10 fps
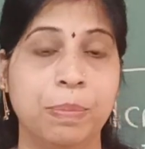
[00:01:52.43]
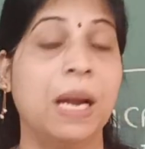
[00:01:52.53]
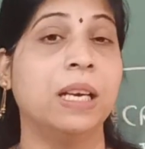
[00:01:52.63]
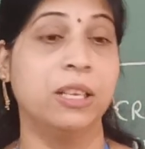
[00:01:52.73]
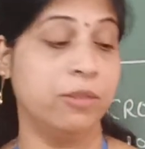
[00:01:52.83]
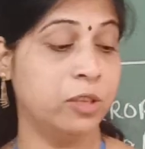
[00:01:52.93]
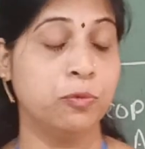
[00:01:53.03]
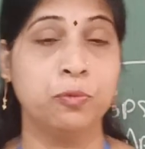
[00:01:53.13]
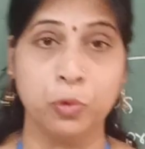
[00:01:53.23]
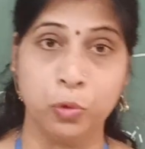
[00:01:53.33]
Plant give
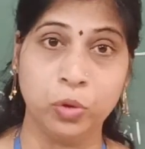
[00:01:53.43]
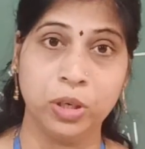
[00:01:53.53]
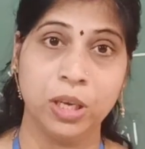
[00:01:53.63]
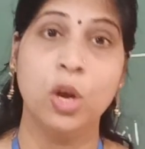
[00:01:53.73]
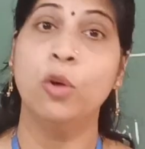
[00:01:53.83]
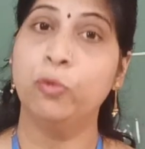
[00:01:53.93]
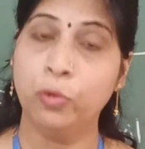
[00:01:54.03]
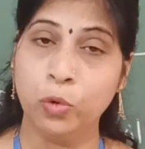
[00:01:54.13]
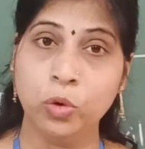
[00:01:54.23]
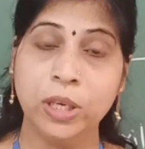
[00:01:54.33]
us fruit,
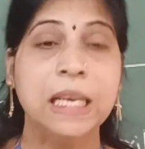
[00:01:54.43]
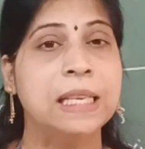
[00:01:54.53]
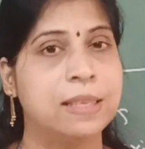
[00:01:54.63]
food,